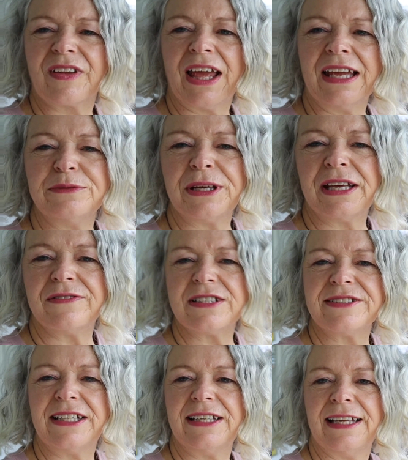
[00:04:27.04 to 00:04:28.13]
And we have
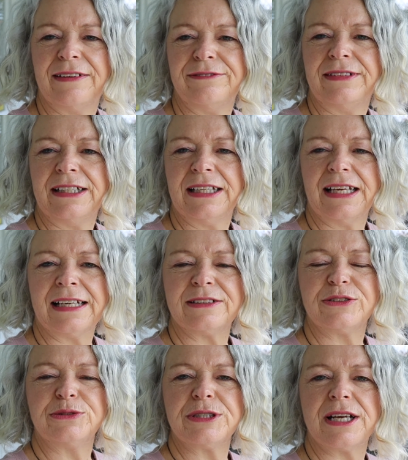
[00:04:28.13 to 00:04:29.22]
this lovely
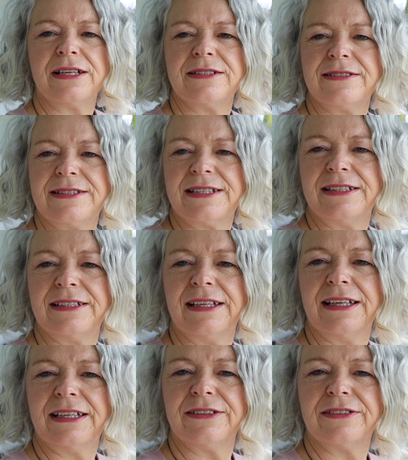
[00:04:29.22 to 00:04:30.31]
outdoor seating
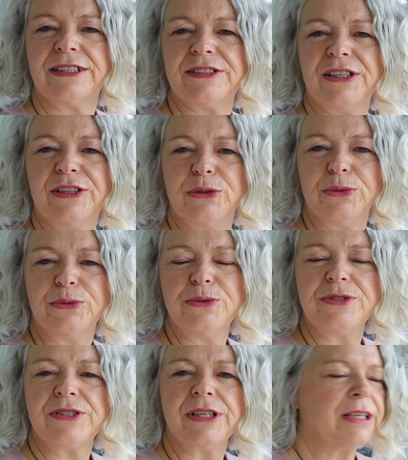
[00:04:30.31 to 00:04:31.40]
area to use.